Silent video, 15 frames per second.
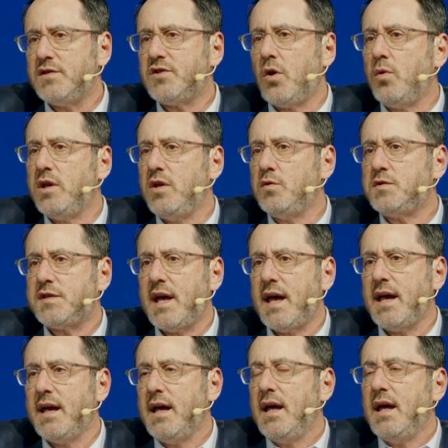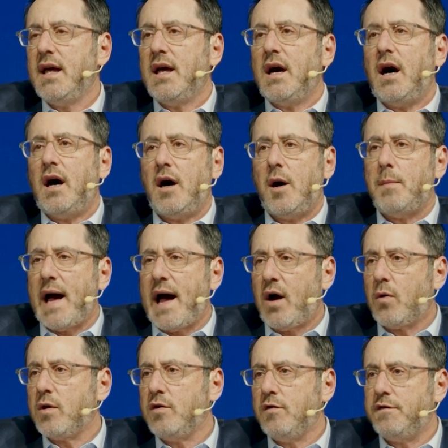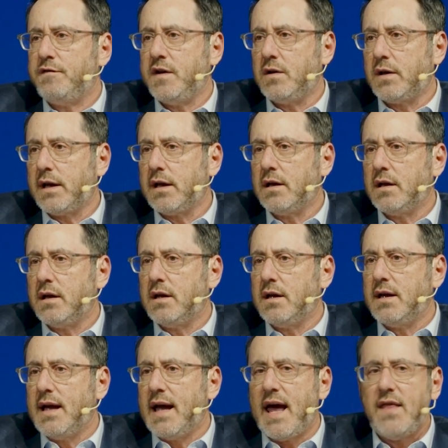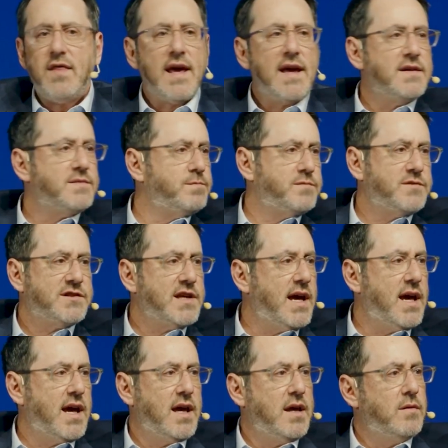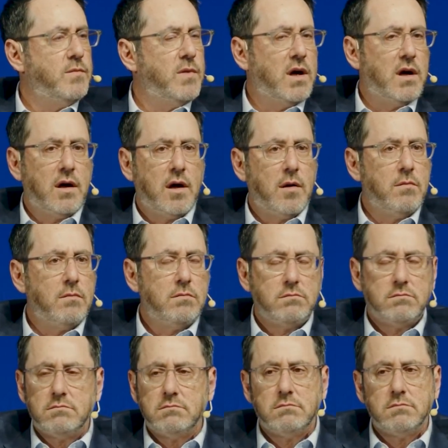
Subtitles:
So you say, how are you feeling? And they say, I'm